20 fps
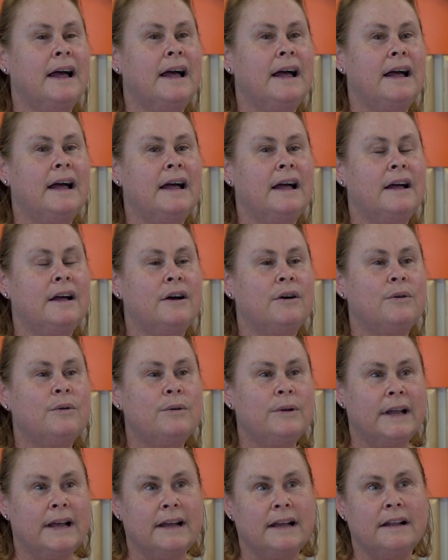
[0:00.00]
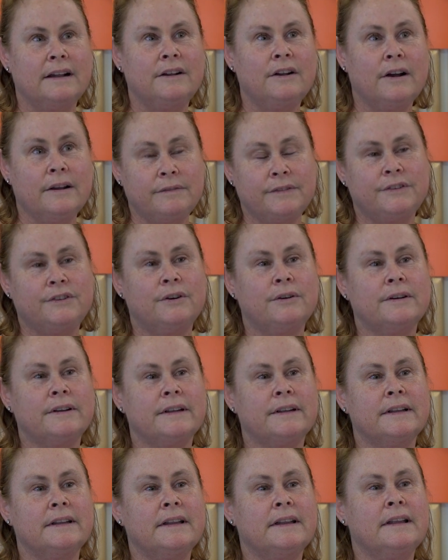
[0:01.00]
All our livestock
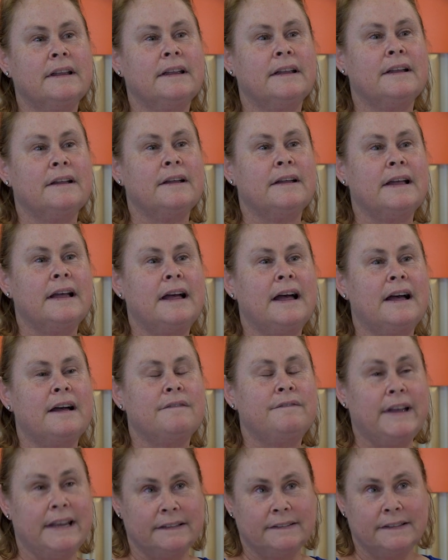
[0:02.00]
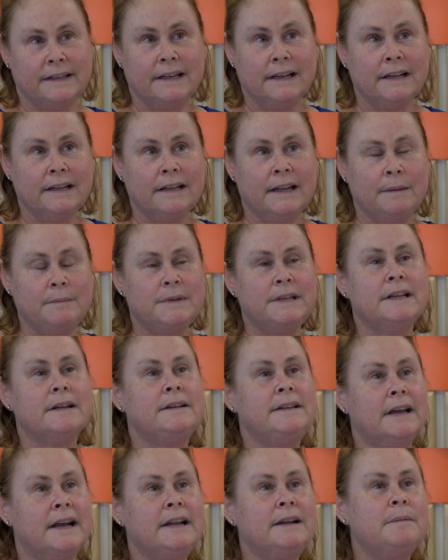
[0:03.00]
vaccine empty
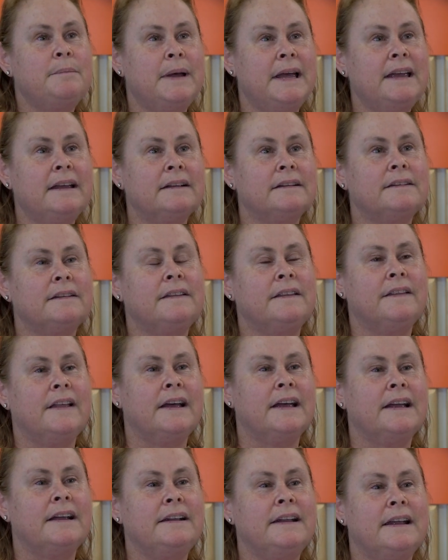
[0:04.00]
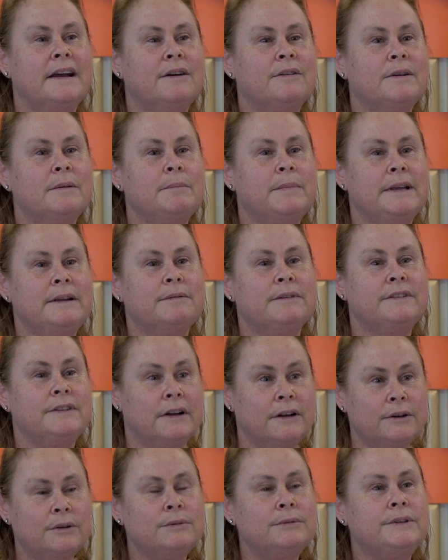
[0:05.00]
container packs, they are now can be
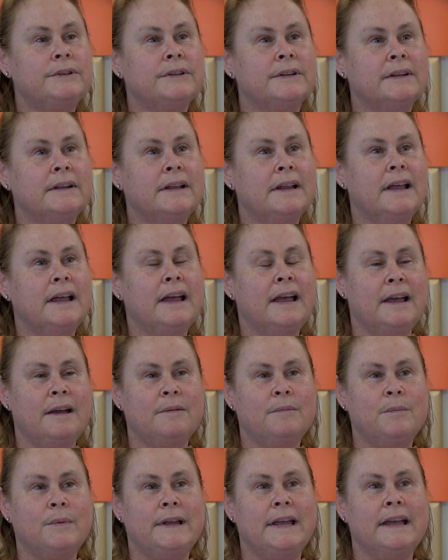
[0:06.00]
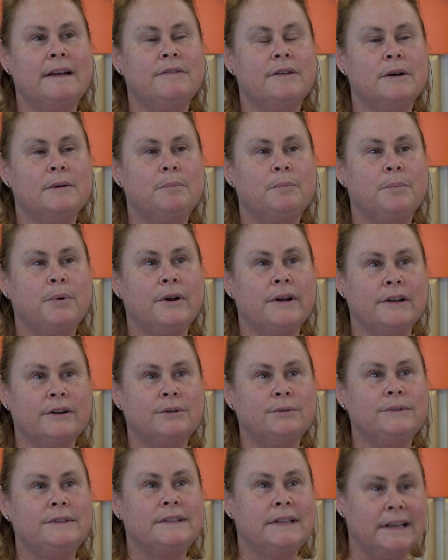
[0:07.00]
recycled, and we have a product
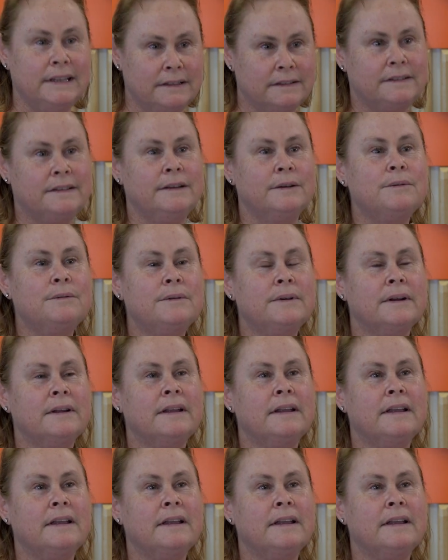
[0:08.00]
called Teat Seal.